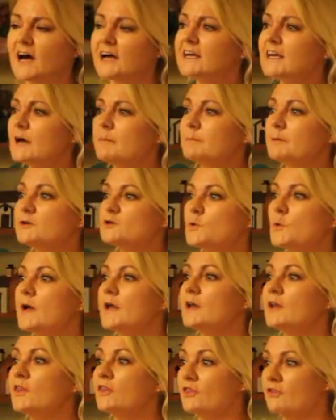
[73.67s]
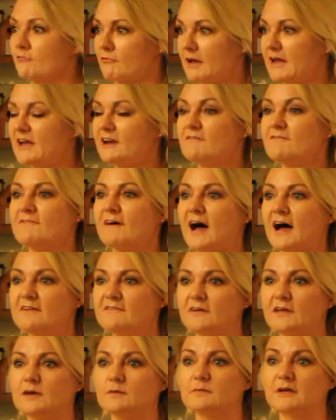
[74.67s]
I get between 3 and
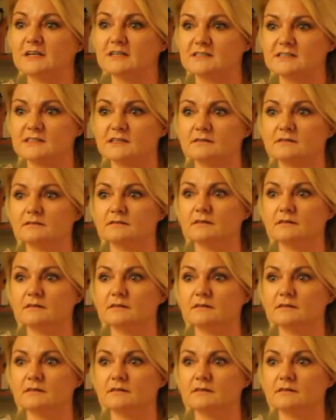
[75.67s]
5 emails